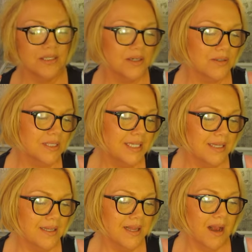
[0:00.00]
know.
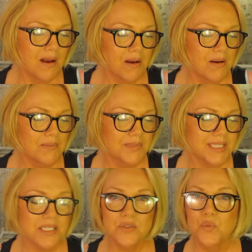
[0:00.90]
Um,
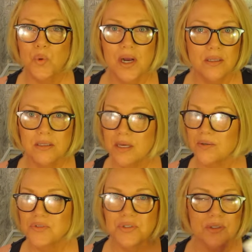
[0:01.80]
this is a
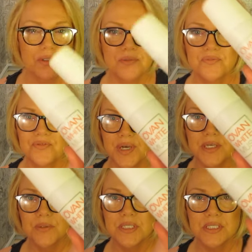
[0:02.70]
well-loved uh,
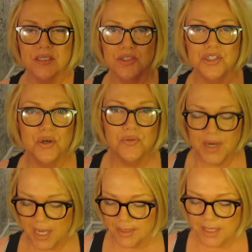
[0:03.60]
fragrance in the
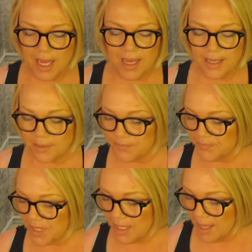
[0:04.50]
Jovan line.
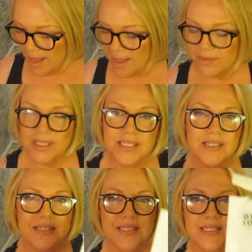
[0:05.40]
And this is the